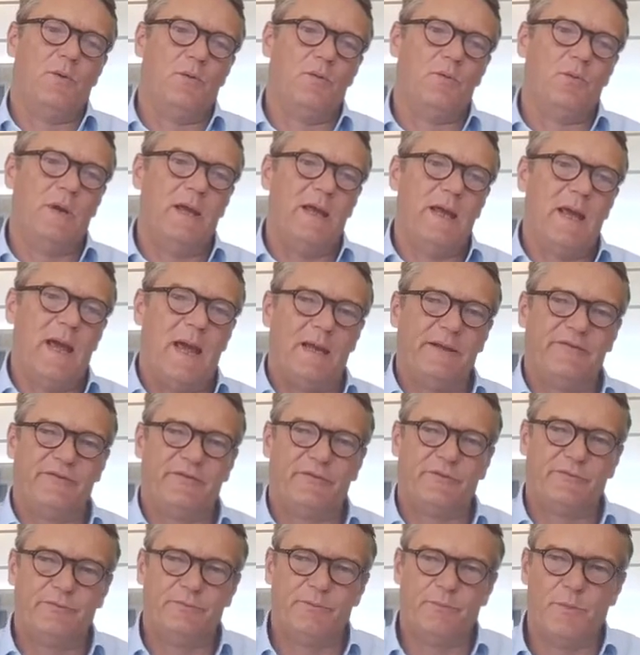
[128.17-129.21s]
we had
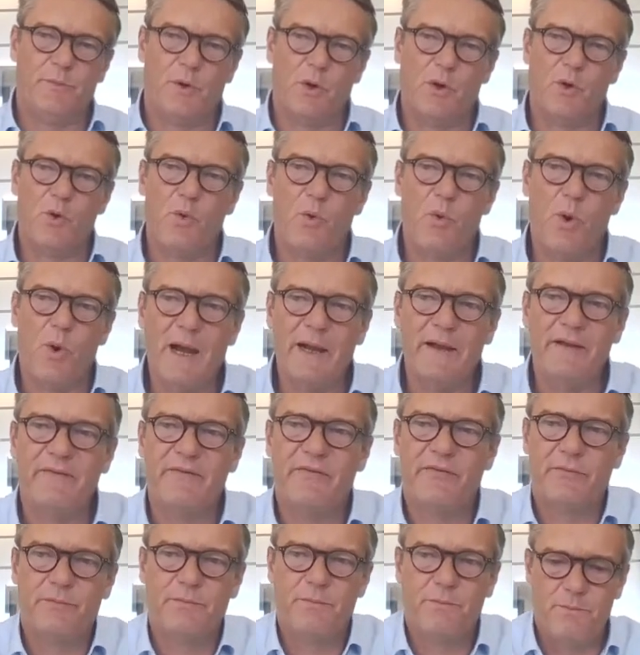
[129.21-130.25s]
a
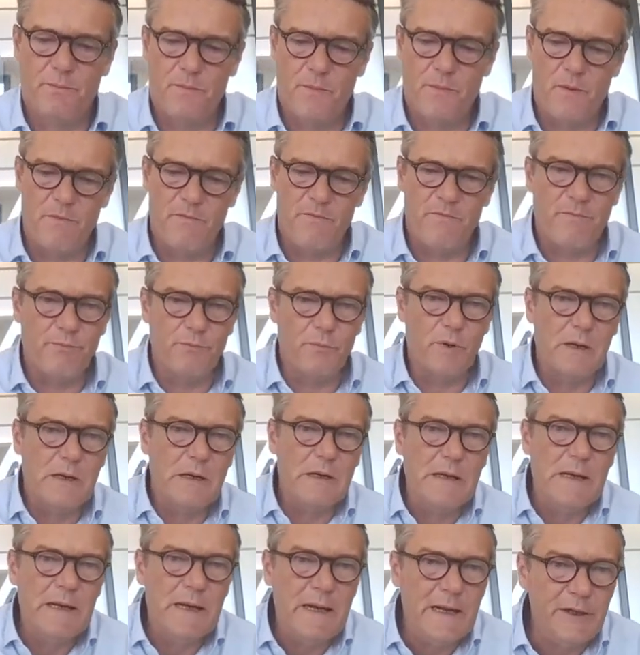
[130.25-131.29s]
quite
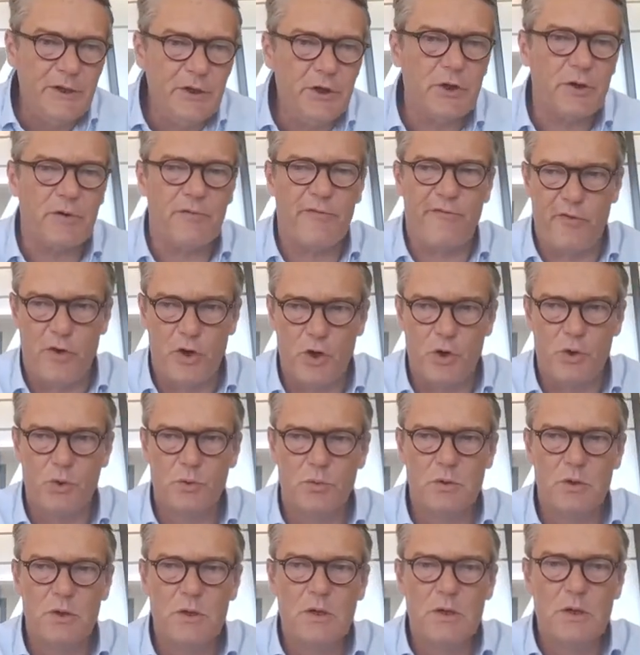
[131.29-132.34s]
linear flow,